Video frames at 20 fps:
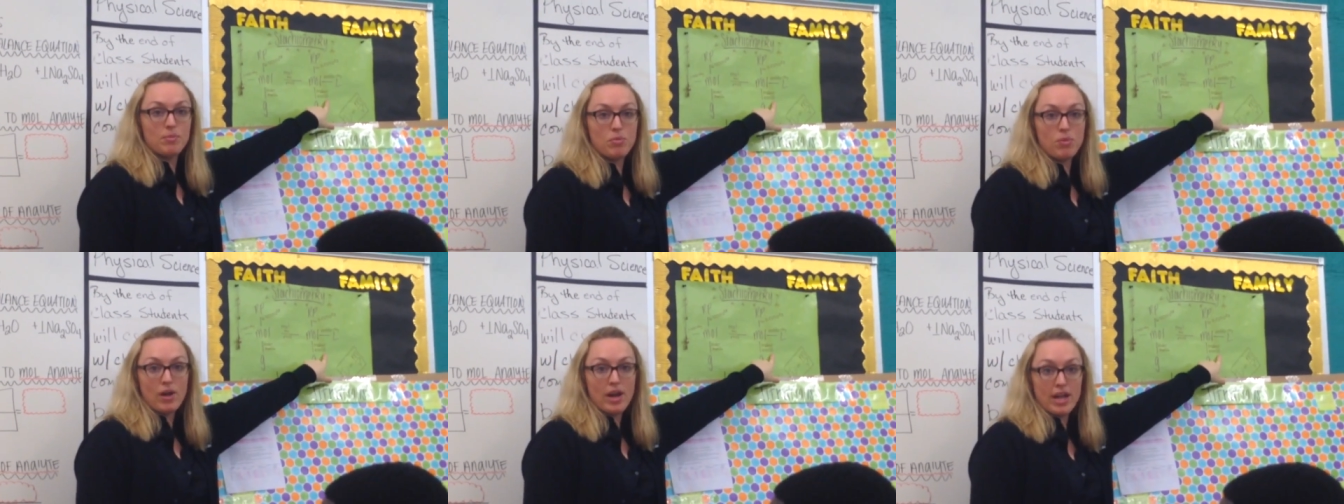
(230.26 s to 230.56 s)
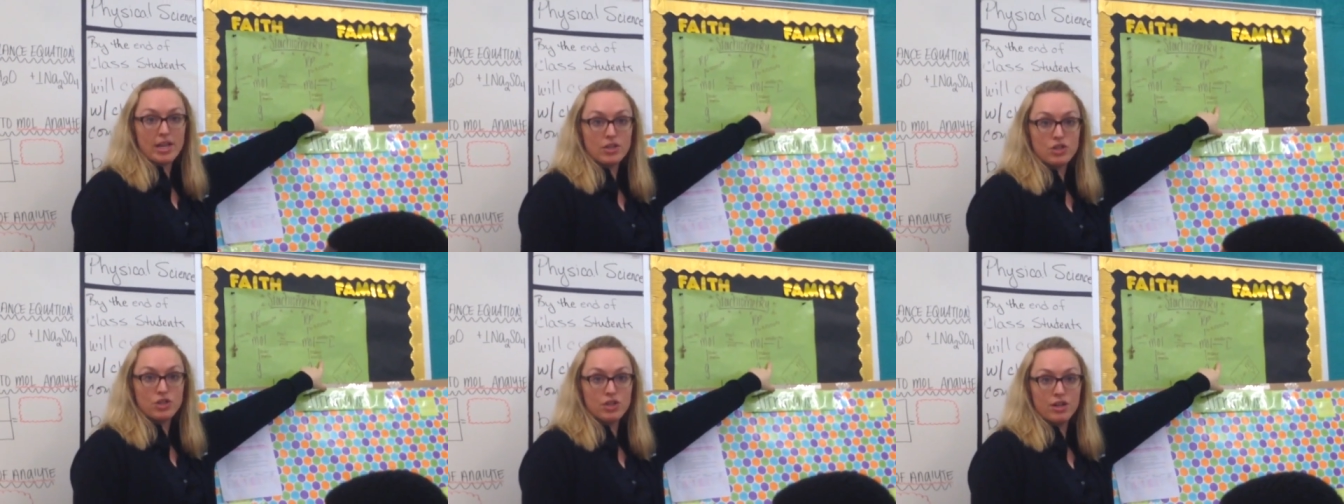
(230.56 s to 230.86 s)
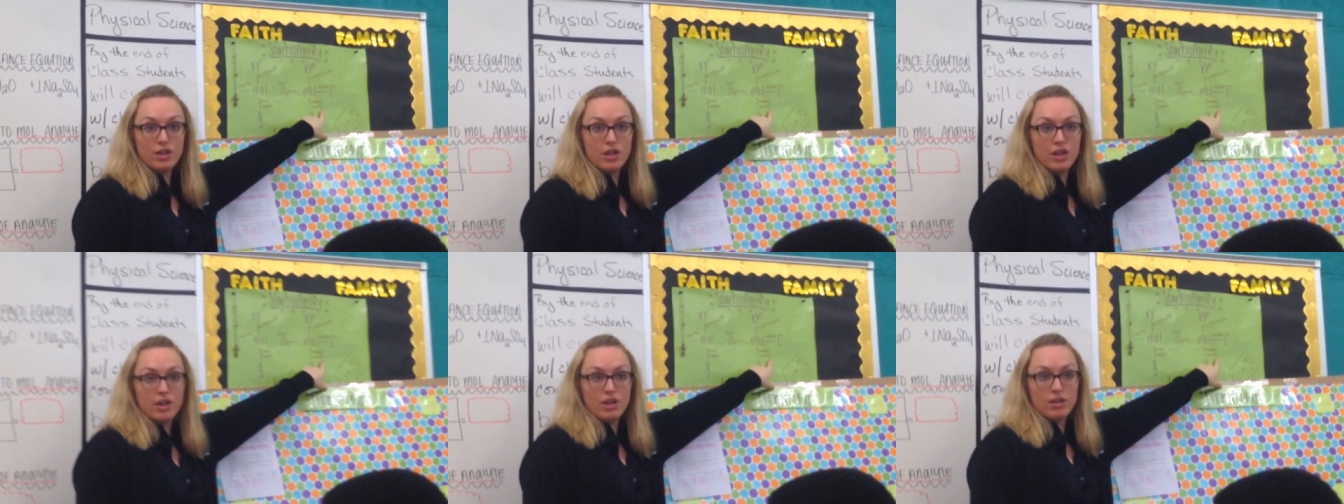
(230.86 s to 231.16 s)
bridge
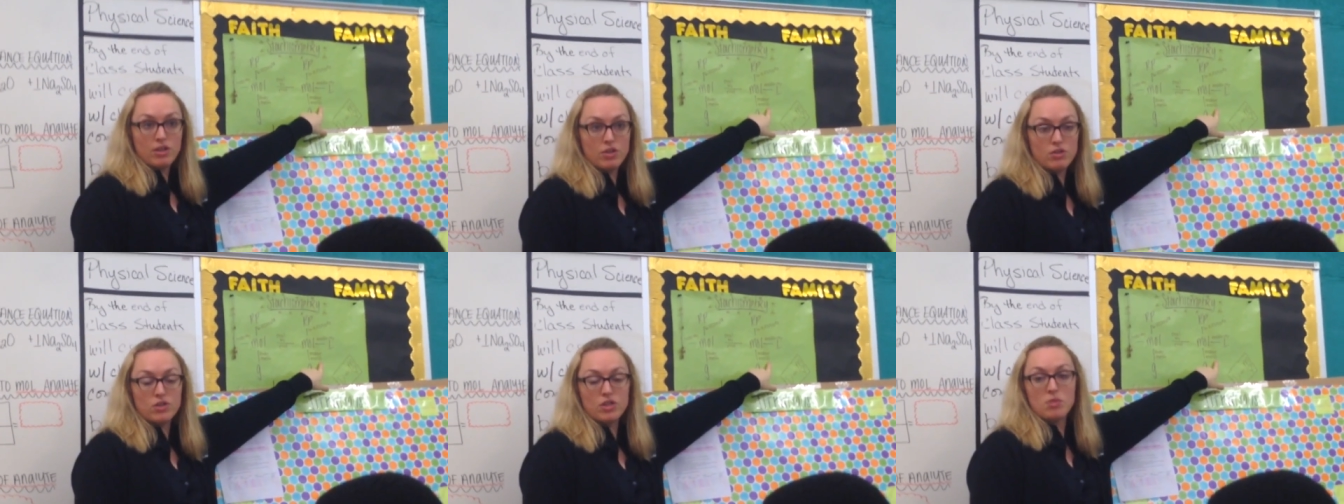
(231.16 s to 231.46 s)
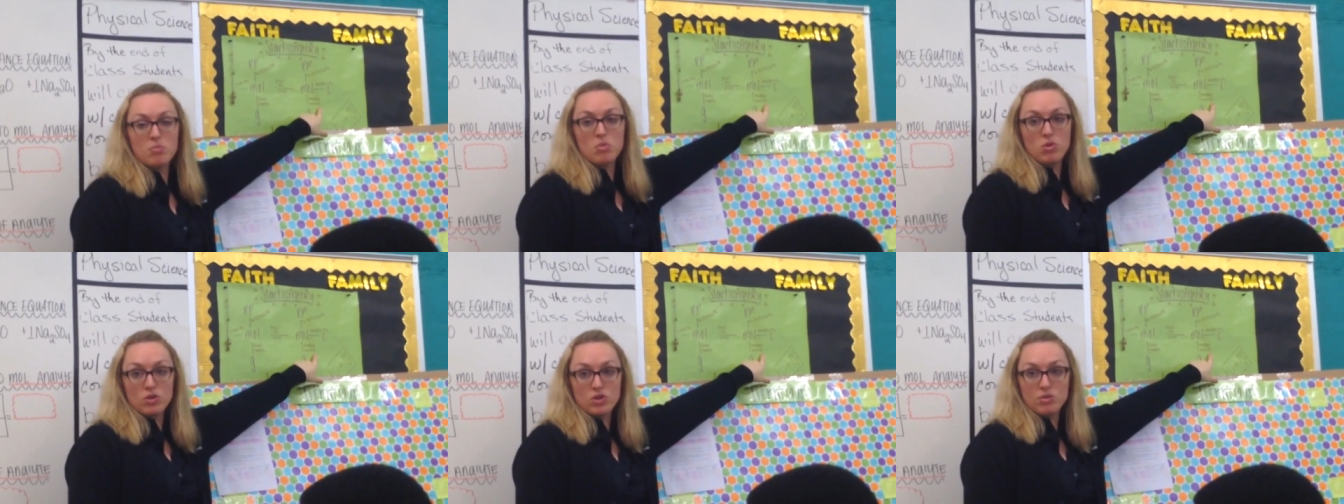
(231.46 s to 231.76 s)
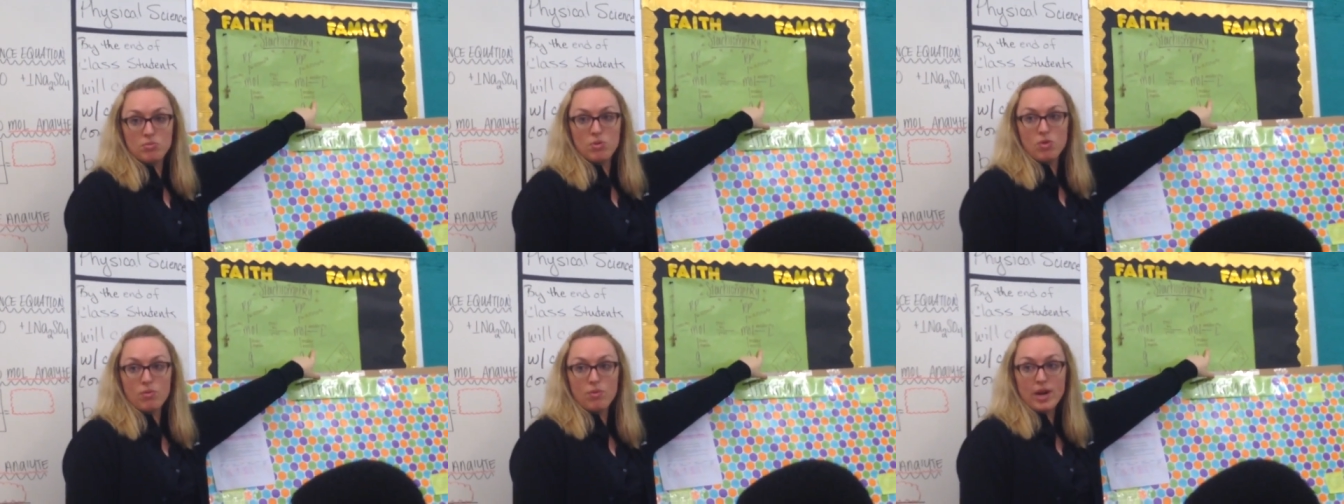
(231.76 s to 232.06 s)
using
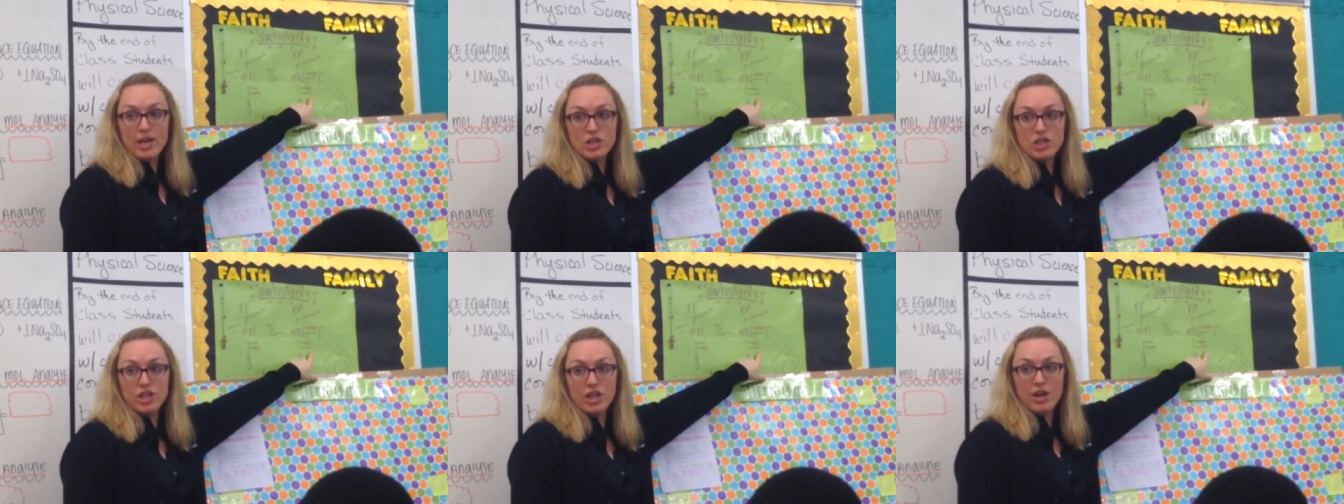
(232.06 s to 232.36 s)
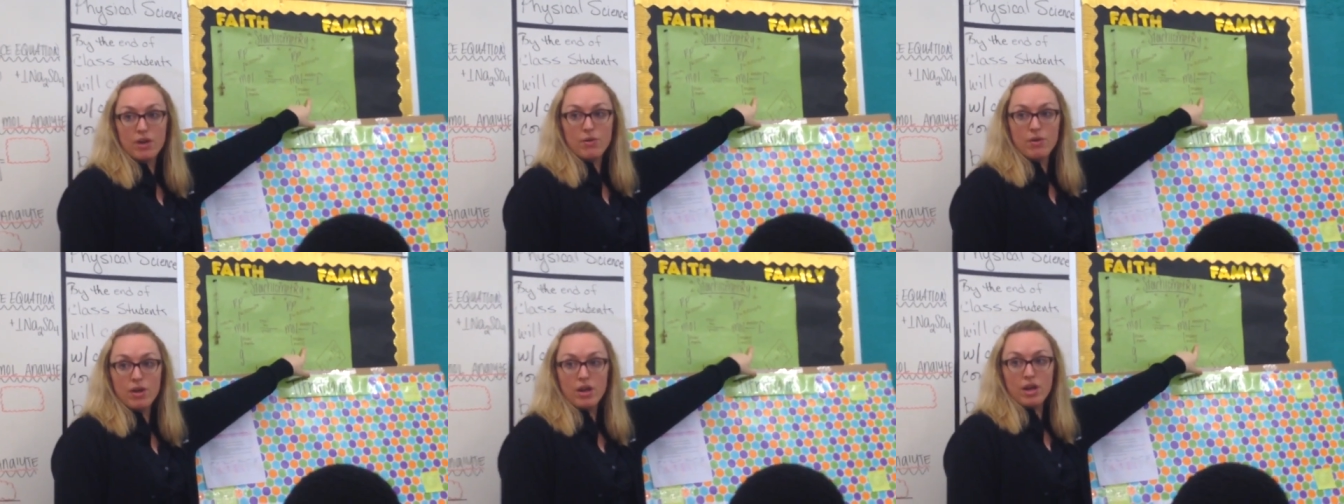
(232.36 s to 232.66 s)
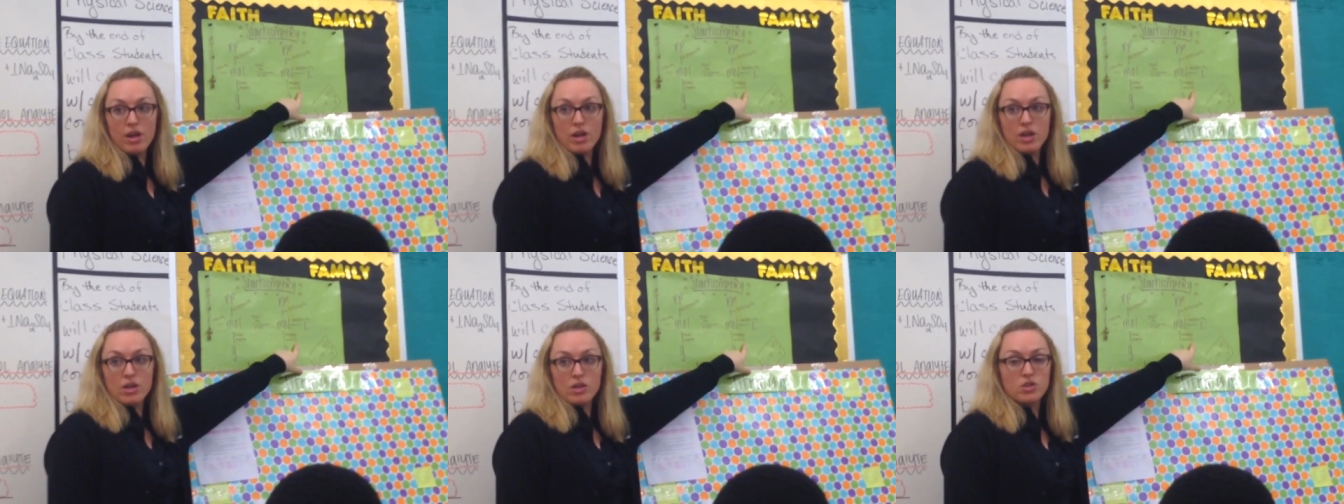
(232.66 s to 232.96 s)
mole-to-mole ratio.
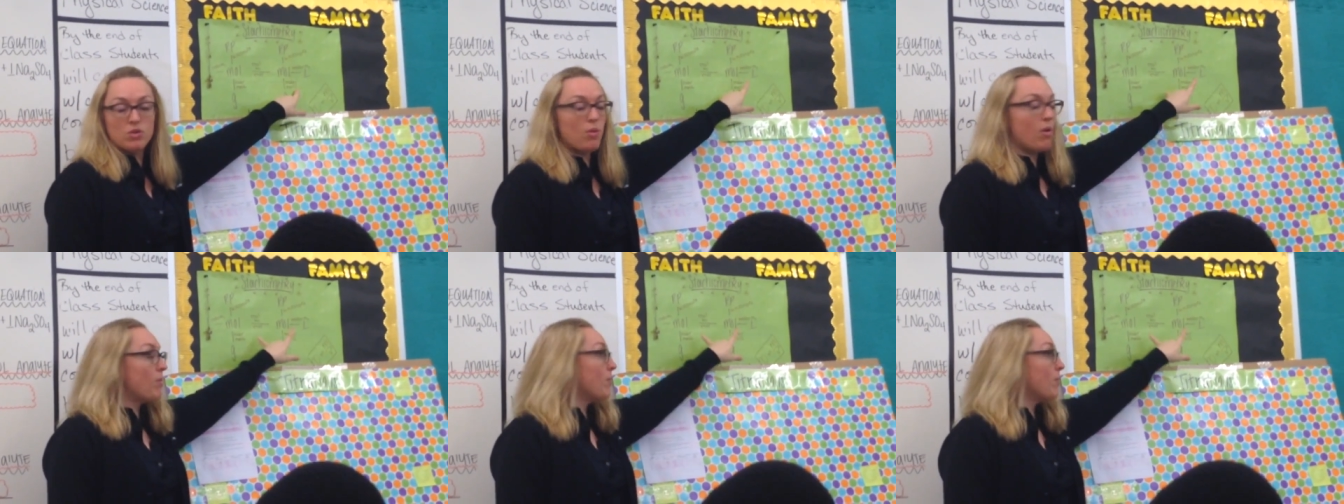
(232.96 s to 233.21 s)
So